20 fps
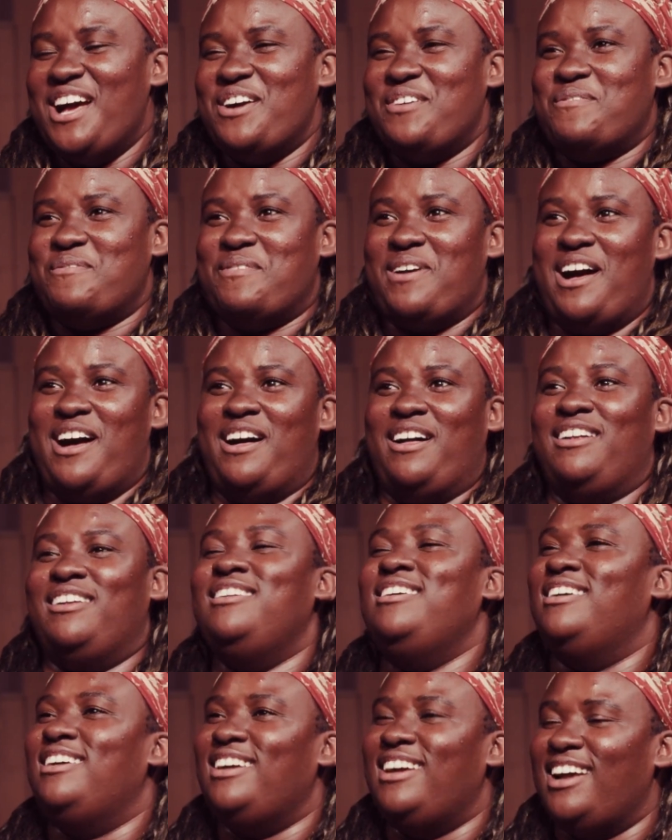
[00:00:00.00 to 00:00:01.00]

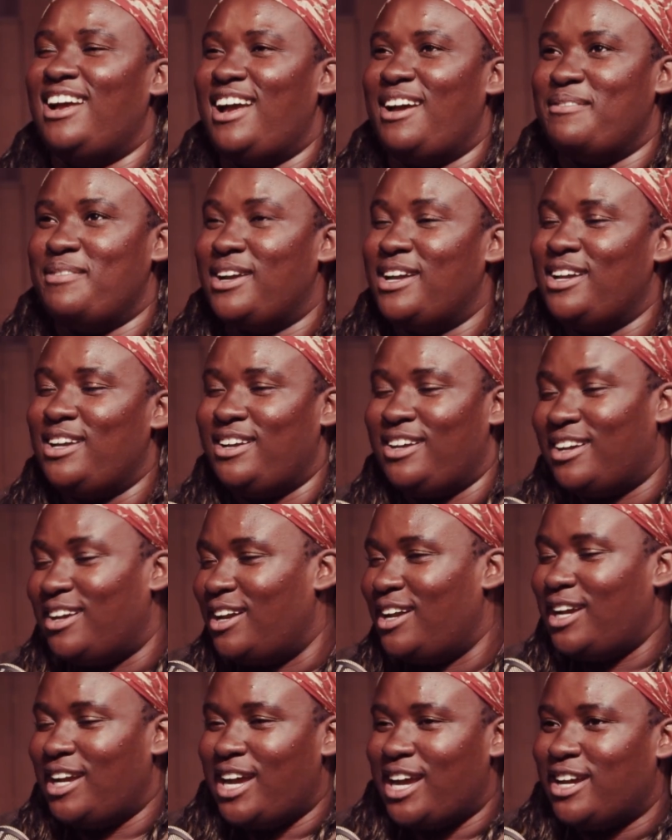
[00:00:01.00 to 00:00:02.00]
Well, I'm kinda
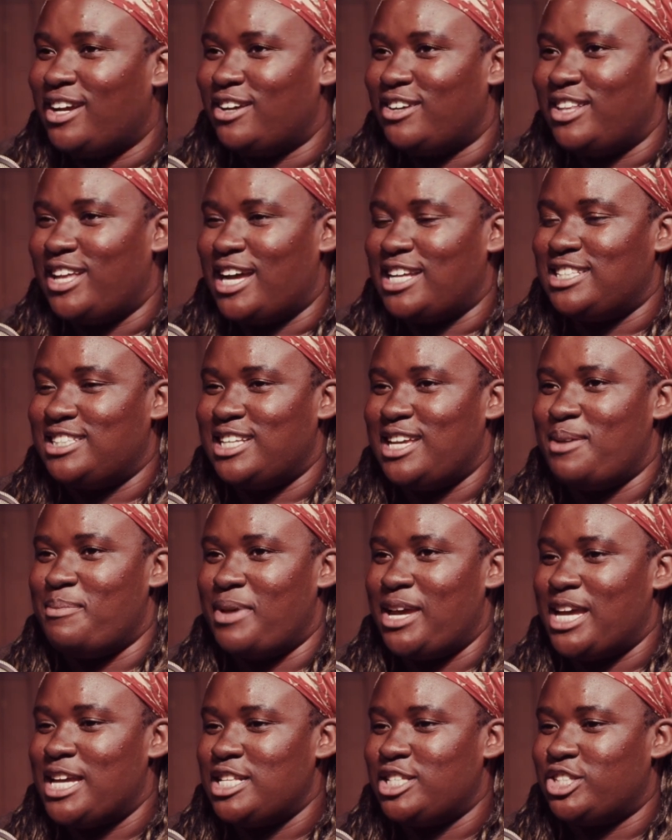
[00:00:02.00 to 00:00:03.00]
gonna echo that same
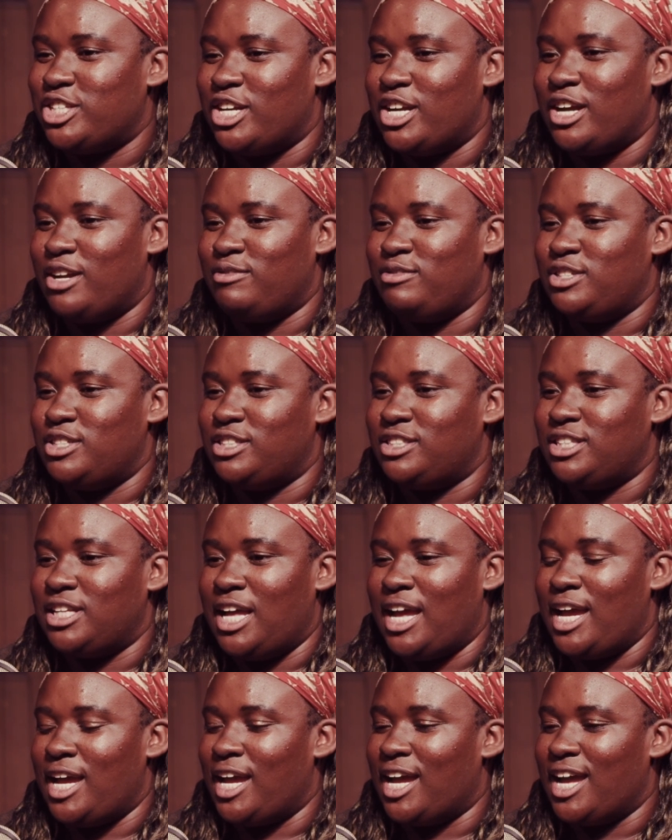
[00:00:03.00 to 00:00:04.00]
answer of just,
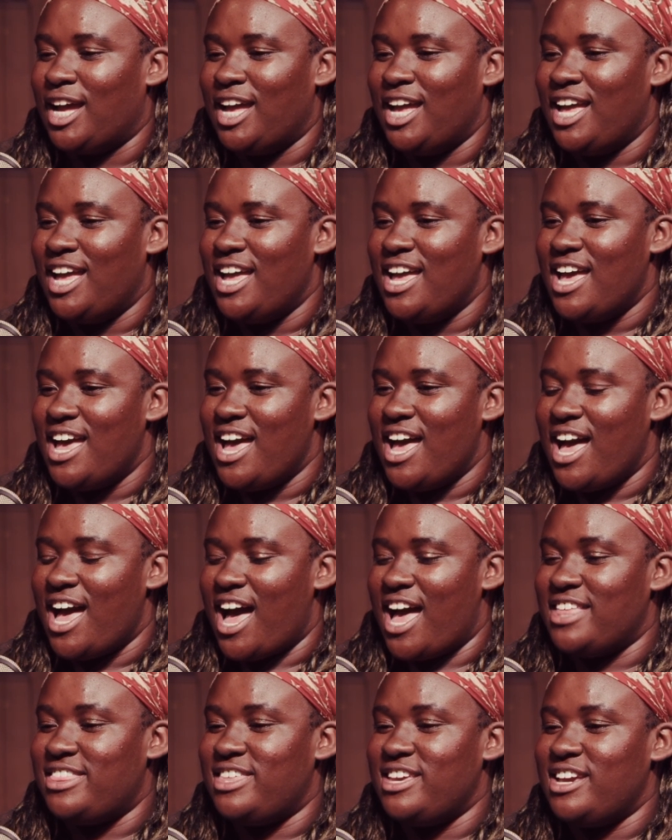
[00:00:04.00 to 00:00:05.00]
like,
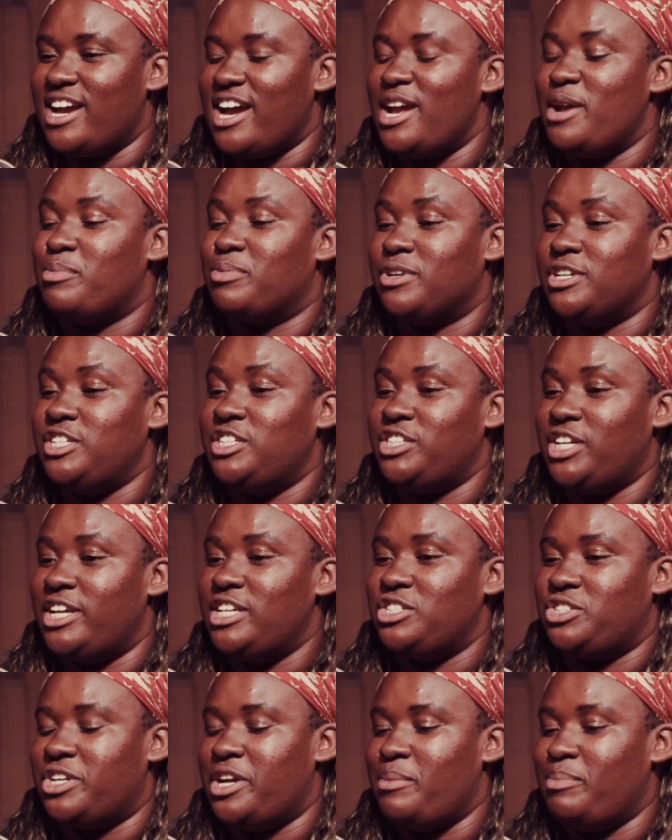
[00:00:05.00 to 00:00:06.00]
I think I
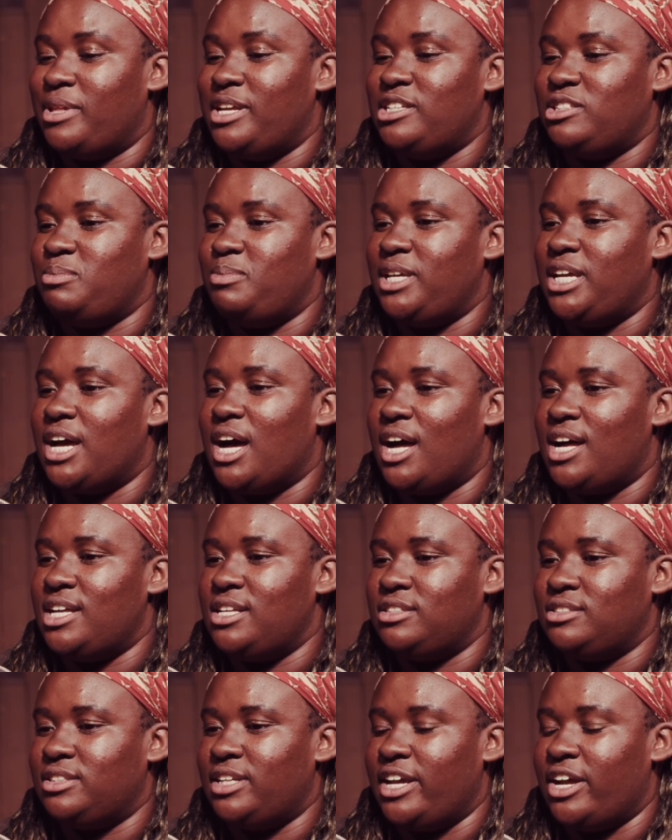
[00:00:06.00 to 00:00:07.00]
appreciate straight plays
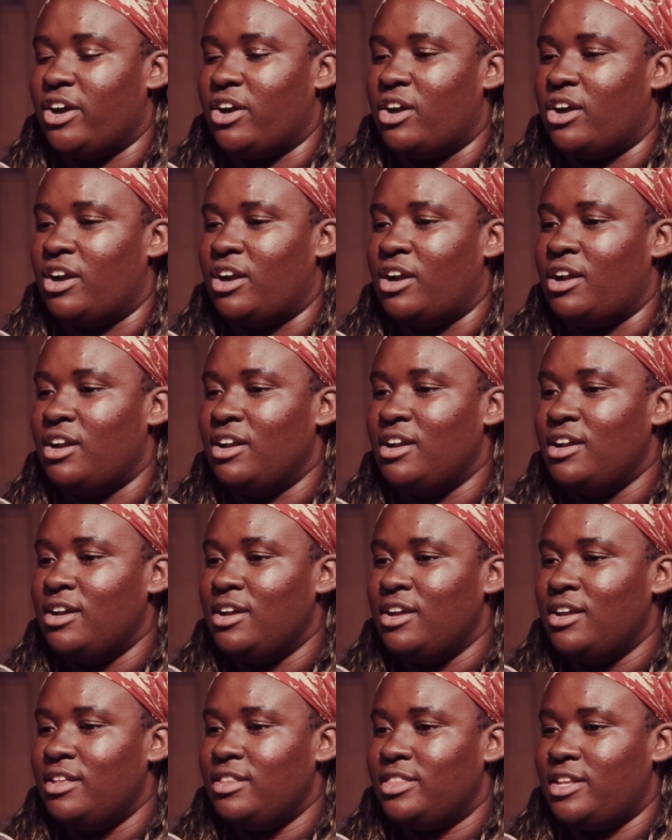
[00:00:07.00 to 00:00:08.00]
because they
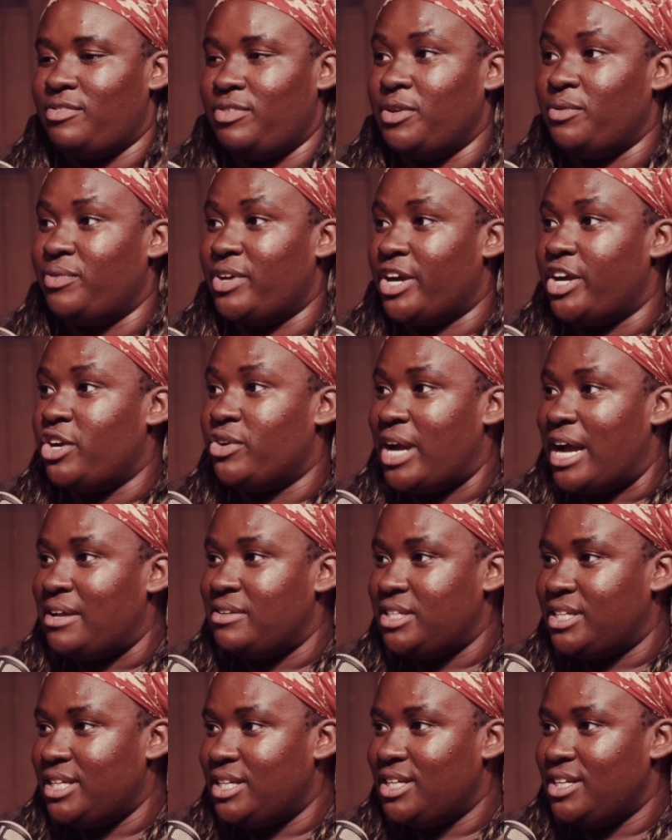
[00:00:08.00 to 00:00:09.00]
feel very
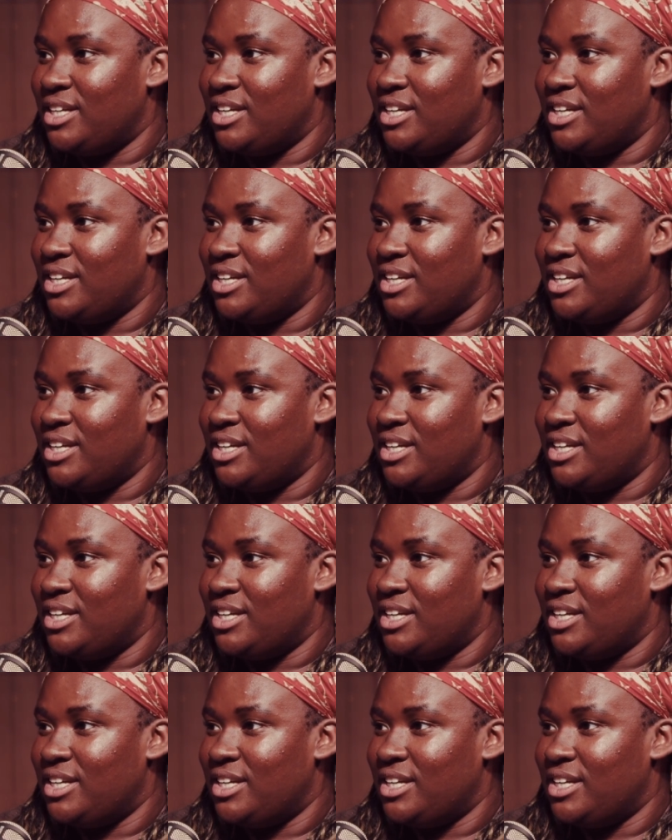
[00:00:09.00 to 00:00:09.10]
grounded,